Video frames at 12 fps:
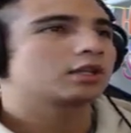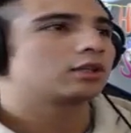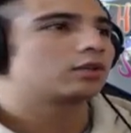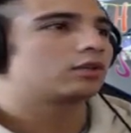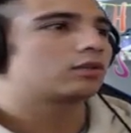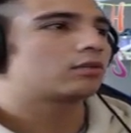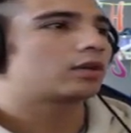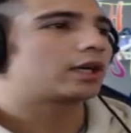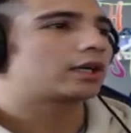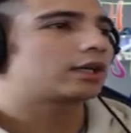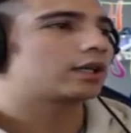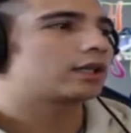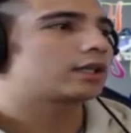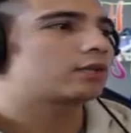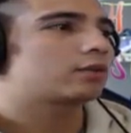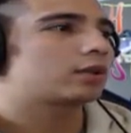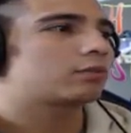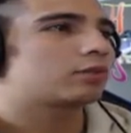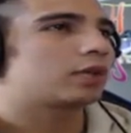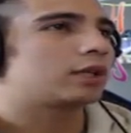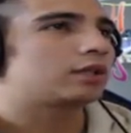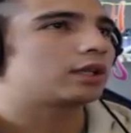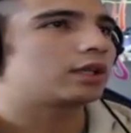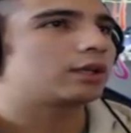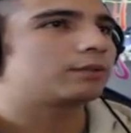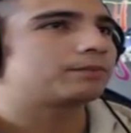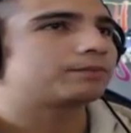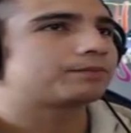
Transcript: All right, guys, quick breakdown.